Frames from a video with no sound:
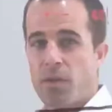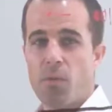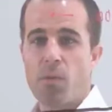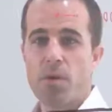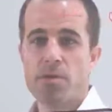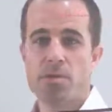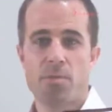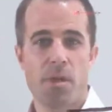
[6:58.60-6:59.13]

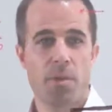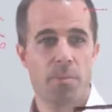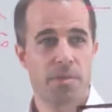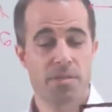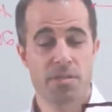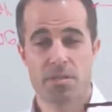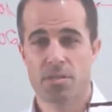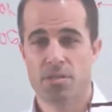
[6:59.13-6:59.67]
where small
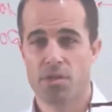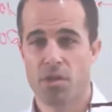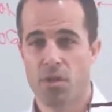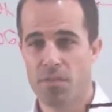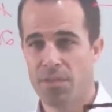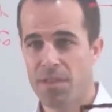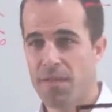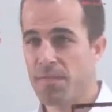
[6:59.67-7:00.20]
businesses go,
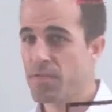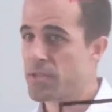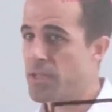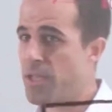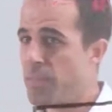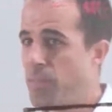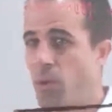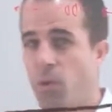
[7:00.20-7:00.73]
the levers
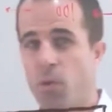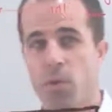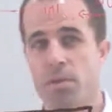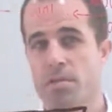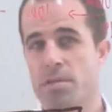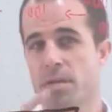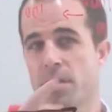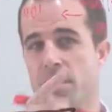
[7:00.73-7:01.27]
they pull
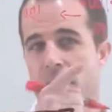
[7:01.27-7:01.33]
is they're going